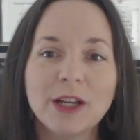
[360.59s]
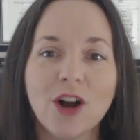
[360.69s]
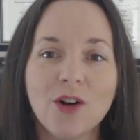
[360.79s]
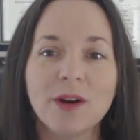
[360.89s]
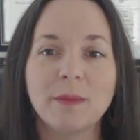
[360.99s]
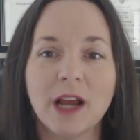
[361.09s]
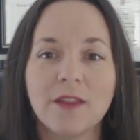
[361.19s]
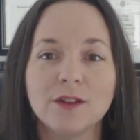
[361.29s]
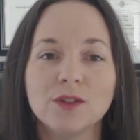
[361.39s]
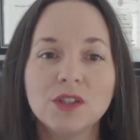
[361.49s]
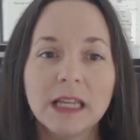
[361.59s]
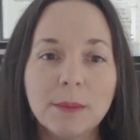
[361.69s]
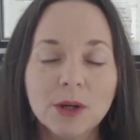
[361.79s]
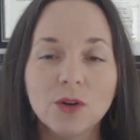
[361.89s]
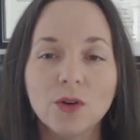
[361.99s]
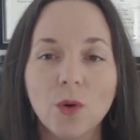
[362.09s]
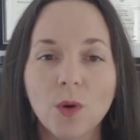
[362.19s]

are we going beyond those typical